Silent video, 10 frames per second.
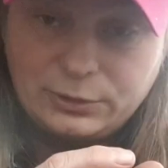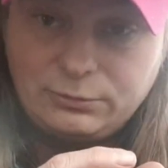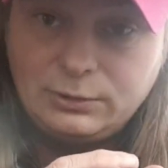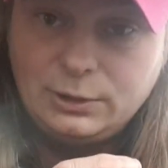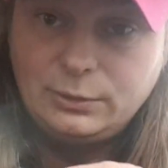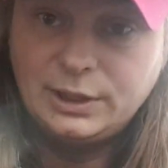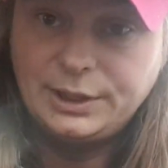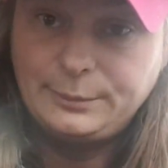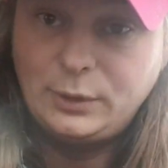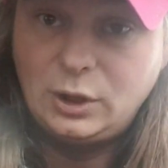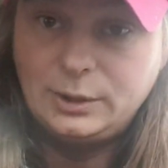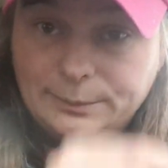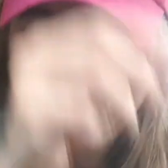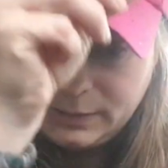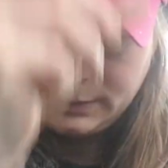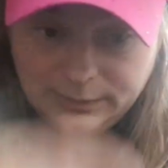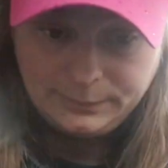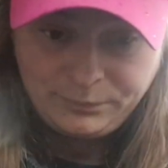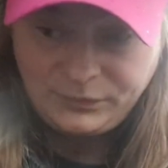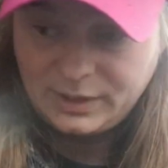screw at the bottom
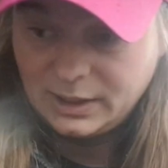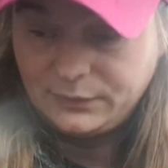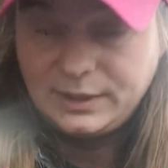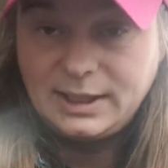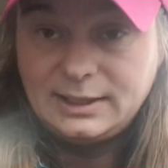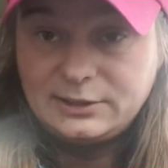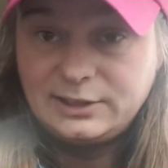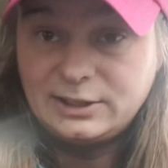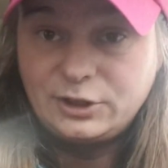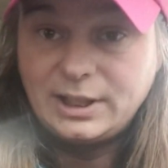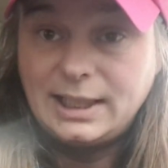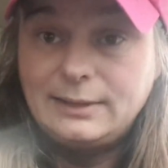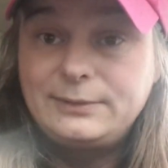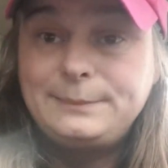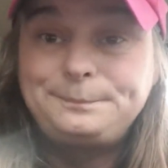of the gear stick shaft,